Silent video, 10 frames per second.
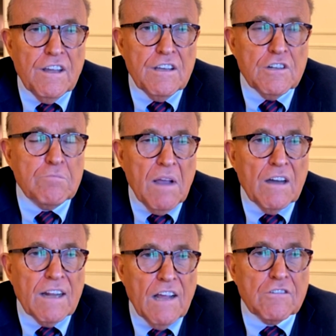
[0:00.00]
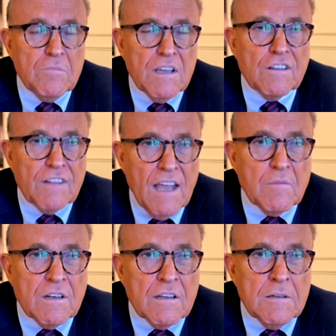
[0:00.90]
each ballot has to be
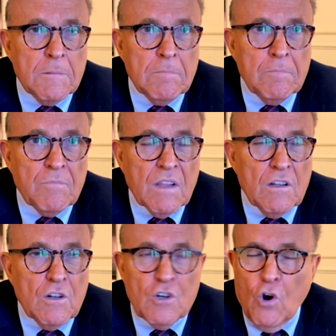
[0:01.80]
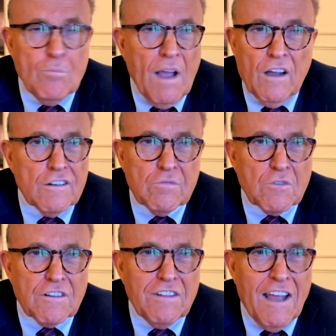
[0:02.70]
examined. No ballots were
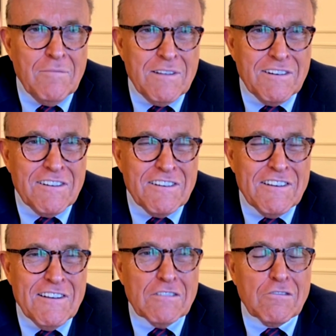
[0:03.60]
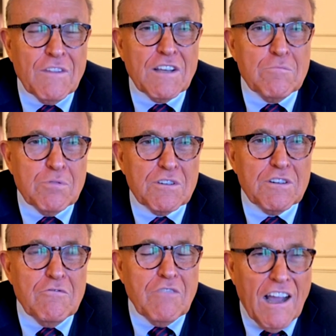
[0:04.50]
examined. So they completely
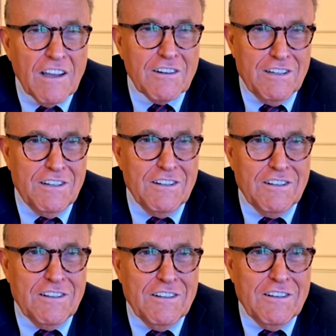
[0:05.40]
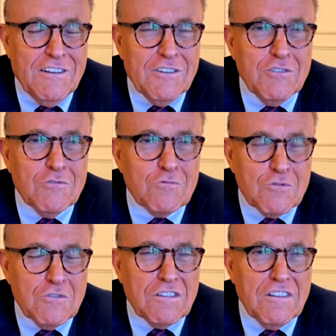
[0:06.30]
violated the
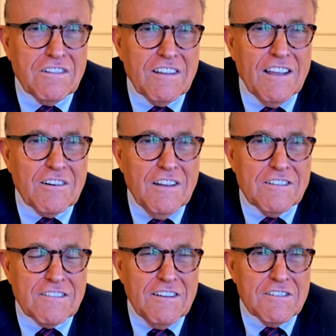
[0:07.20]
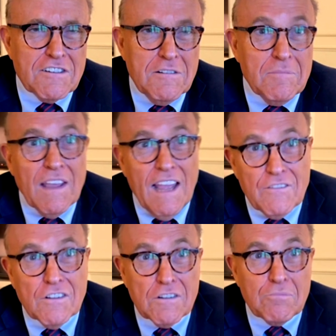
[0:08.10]
rules of the state legislature and
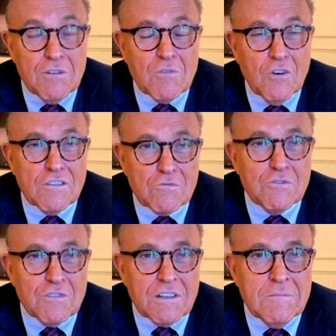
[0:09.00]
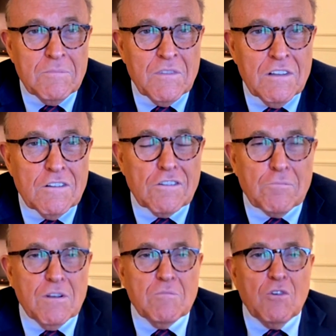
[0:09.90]
the Supreme Court's ruling. The
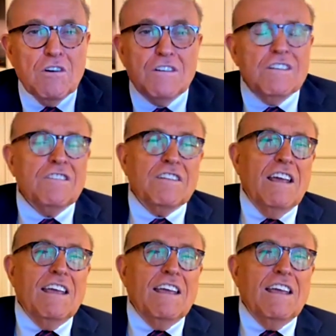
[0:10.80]
Supreme Court didn't say